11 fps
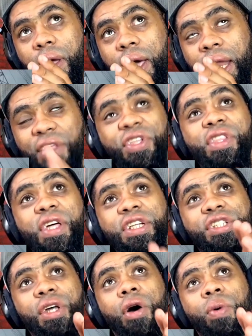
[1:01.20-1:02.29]
And I think they
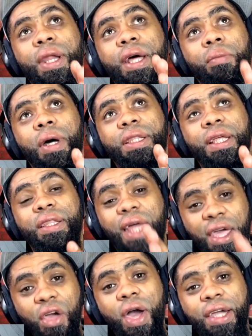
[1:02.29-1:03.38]
just don't want to admit that
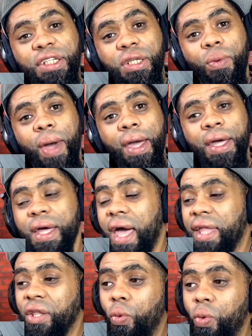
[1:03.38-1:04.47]
they are actually whack
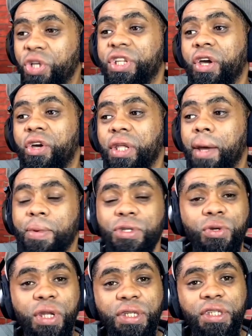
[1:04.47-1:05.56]
and they wish they could rap as
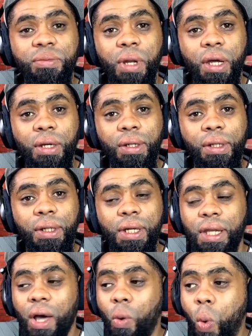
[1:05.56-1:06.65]
good as his bro.
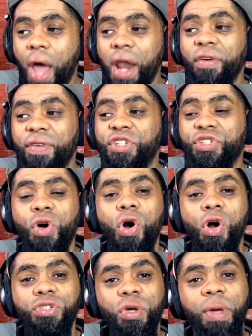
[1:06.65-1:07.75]
Like, one of his
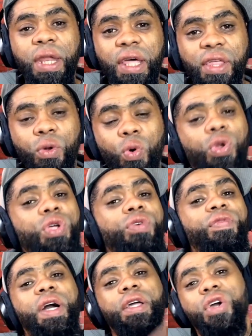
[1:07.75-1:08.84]
songs are better than all your
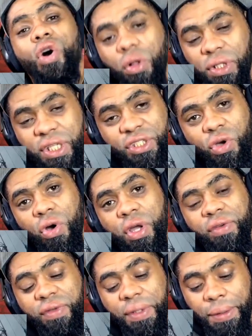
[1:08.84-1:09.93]
fucking, your whole
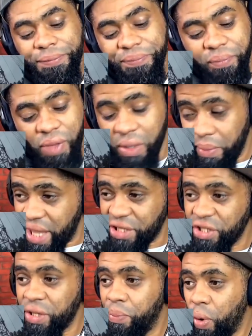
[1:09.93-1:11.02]
discography. But that's
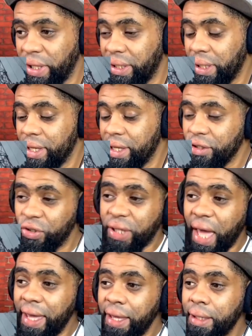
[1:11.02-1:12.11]
not the point.
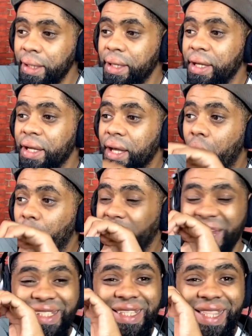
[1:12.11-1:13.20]
Today, we're
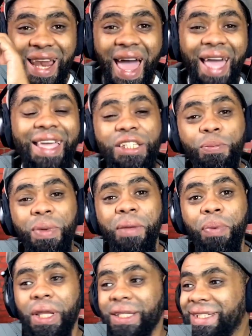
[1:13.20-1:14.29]
gonna see the luckiest
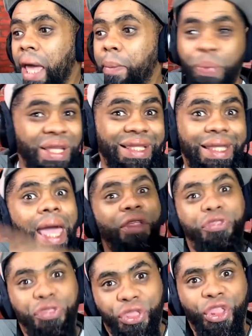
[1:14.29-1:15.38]
people escaping
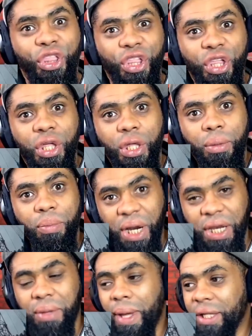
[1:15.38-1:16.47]
death.
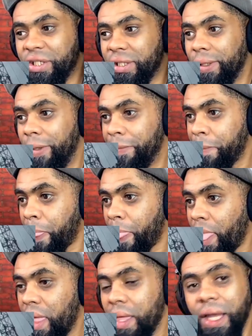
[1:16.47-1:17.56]
Pretty much.
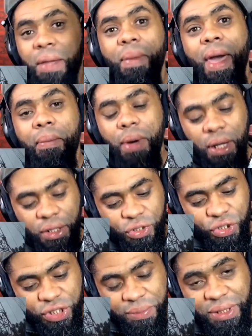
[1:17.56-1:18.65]
Remember
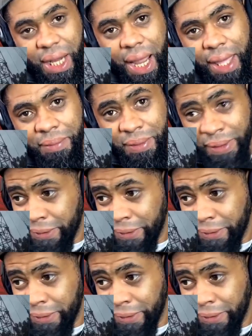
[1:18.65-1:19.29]
to subscribe.